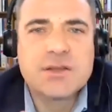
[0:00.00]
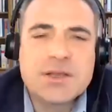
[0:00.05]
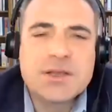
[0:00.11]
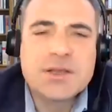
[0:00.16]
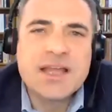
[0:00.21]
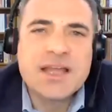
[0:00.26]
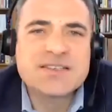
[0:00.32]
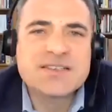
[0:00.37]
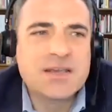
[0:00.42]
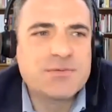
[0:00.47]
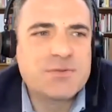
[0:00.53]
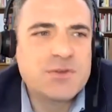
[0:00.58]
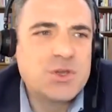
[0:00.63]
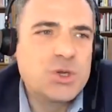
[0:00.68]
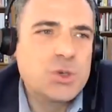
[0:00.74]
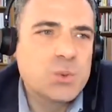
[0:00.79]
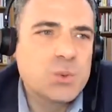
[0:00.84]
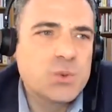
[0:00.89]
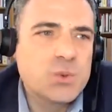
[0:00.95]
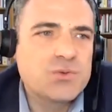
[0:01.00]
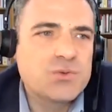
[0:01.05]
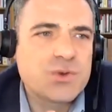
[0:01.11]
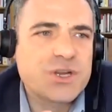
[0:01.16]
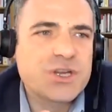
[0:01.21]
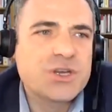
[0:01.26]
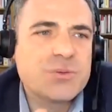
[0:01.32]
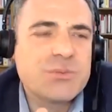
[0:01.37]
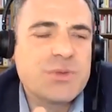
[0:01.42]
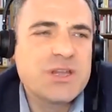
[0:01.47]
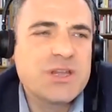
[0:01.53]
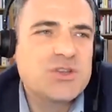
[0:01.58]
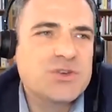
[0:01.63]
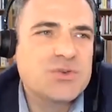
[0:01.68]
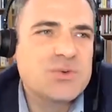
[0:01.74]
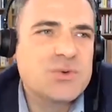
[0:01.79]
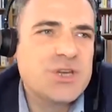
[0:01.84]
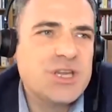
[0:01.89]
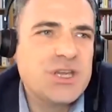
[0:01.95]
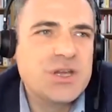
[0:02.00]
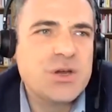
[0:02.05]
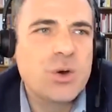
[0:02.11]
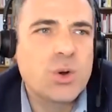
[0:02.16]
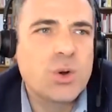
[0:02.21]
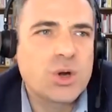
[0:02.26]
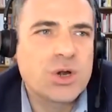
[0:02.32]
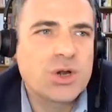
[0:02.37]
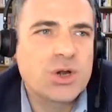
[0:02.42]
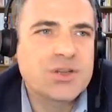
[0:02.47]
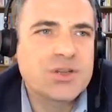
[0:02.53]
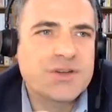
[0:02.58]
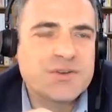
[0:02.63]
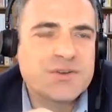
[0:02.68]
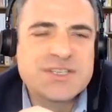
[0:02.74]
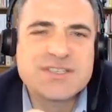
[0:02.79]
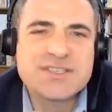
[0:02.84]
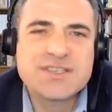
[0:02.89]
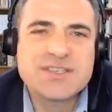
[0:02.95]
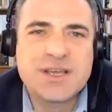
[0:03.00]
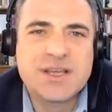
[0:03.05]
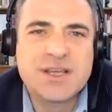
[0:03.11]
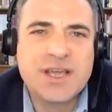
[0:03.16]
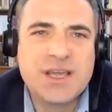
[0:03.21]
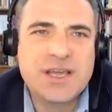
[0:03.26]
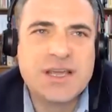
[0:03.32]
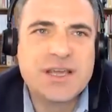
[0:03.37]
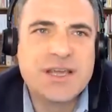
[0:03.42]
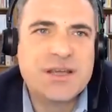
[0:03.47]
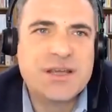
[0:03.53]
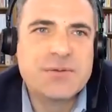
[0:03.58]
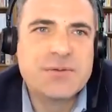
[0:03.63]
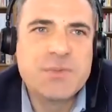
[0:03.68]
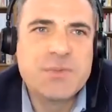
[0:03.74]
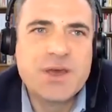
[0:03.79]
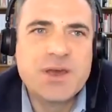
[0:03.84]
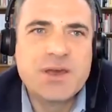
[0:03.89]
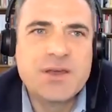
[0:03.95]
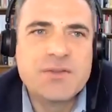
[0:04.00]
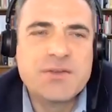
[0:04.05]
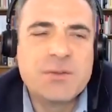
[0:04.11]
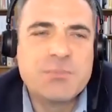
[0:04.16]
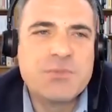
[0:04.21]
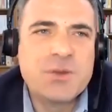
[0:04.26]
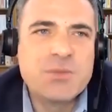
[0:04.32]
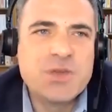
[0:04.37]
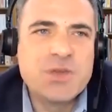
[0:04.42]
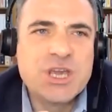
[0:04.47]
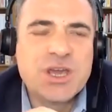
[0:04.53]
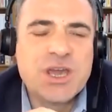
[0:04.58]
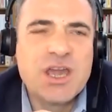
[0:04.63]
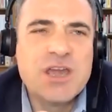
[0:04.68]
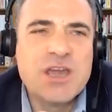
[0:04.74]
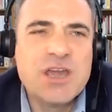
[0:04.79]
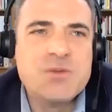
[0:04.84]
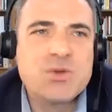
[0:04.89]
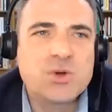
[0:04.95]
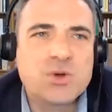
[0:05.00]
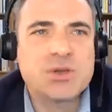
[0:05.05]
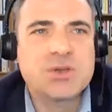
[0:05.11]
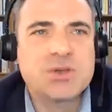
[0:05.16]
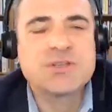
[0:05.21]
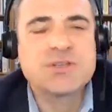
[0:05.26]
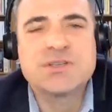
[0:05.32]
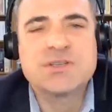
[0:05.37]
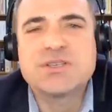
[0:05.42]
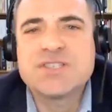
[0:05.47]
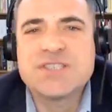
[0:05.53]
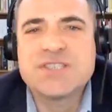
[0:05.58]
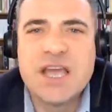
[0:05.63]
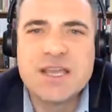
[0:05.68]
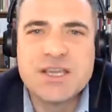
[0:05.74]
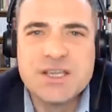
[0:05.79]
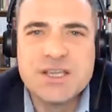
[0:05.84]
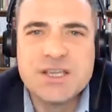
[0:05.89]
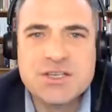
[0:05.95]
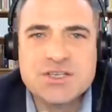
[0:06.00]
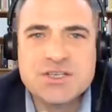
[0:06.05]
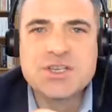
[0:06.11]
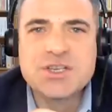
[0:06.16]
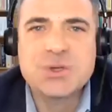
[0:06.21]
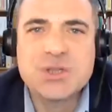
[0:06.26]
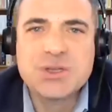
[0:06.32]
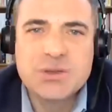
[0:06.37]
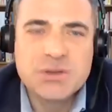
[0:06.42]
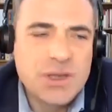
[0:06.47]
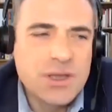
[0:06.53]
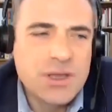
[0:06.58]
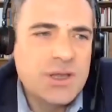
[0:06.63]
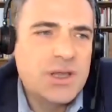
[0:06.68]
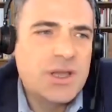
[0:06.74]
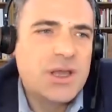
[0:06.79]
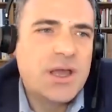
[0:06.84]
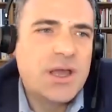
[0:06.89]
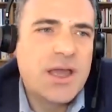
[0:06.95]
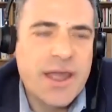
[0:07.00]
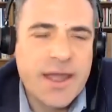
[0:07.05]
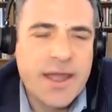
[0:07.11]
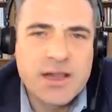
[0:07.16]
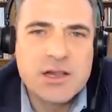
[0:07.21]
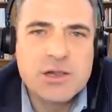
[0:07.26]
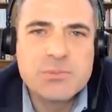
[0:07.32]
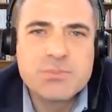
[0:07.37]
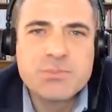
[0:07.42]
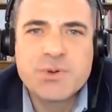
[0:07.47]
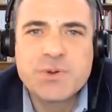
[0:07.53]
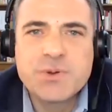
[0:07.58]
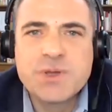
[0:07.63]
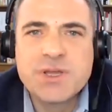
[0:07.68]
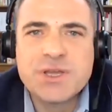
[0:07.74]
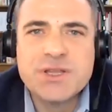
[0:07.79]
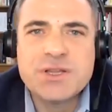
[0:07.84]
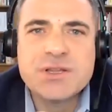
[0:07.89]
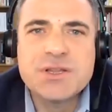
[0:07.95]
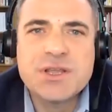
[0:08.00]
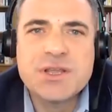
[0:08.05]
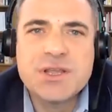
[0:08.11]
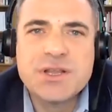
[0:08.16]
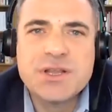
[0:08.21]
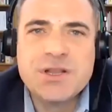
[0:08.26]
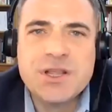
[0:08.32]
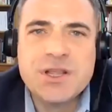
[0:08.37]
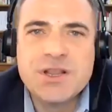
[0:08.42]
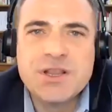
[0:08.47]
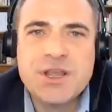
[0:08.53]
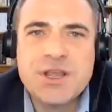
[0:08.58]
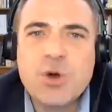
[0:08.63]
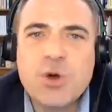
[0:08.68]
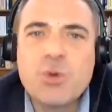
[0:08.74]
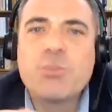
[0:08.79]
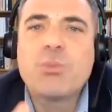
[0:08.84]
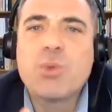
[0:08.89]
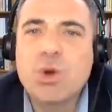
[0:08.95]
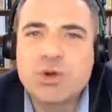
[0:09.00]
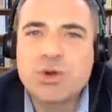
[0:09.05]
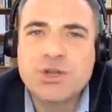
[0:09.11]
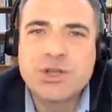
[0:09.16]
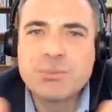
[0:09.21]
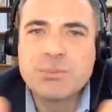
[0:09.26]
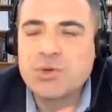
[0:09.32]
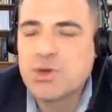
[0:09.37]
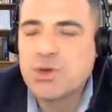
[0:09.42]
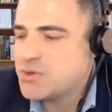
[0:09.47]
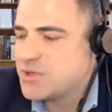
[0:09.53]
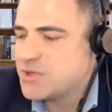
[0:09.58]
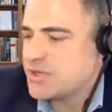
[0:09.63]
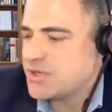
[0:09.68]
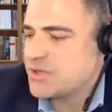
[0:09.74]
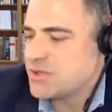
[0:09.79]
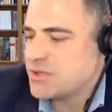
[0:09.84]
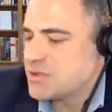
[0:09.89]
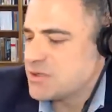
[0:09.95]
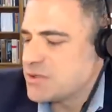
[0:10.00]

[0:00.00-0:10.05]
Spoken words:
That's something you would recommend doing, or there is the behavioral science could help in the onboarding process?